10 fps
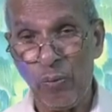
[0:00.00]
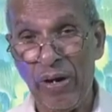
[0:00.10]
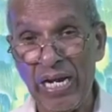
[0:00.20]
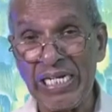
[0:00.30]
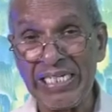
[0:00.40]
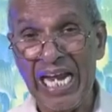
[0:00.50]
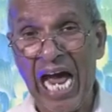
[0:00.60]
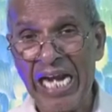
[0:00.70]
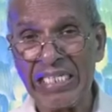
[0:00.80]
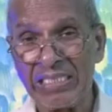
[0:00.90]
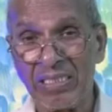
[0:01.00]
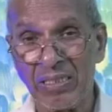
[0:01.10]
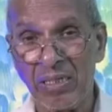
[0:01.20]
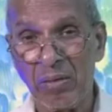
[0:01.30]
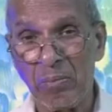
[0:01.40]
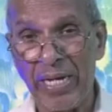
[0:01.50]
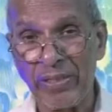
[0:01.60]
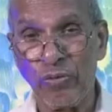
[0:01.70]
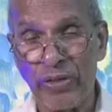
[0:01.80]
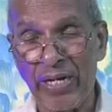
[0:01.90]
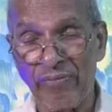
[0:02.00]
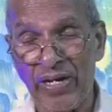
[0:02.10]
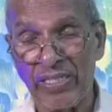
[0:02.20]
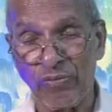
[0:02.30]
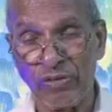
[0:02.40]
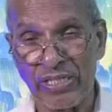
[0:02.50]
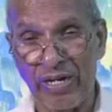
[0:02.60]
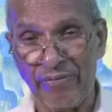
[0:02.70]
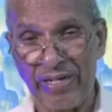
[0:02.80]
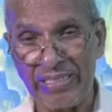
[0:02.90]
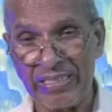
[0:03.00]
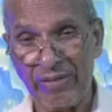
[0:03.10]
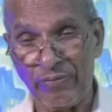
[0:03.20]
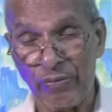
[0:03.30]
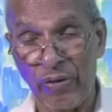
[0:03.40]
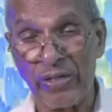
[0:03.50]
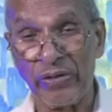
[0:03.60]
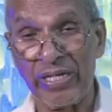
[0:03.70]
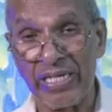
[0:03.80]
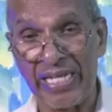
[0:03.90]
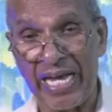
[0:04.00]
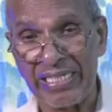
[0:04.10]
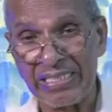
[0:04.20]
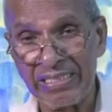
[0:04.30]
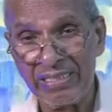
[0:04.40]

"Well done, my good and faithful servant," if you want to hear that,